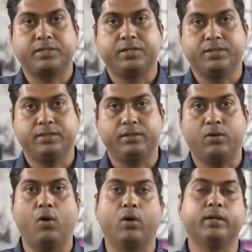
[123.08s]
structure
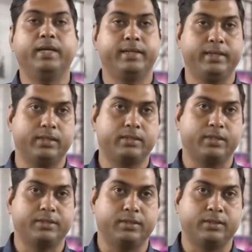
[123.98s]
or interior
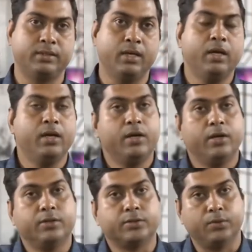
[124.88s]
structures.
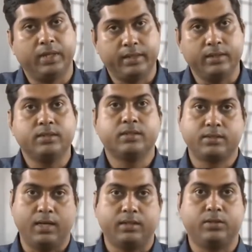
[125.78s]
So, let us
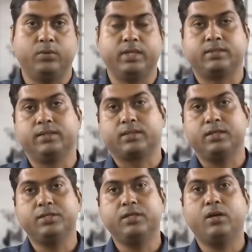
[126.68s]
start today's
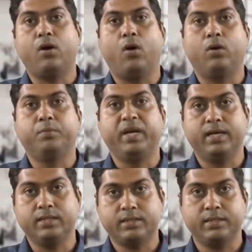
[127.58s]
discussion on
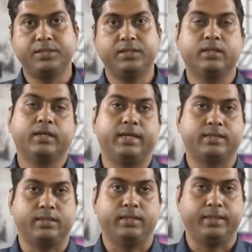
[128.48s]
megastructure case
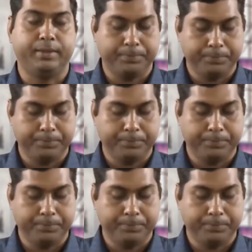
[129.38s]
study.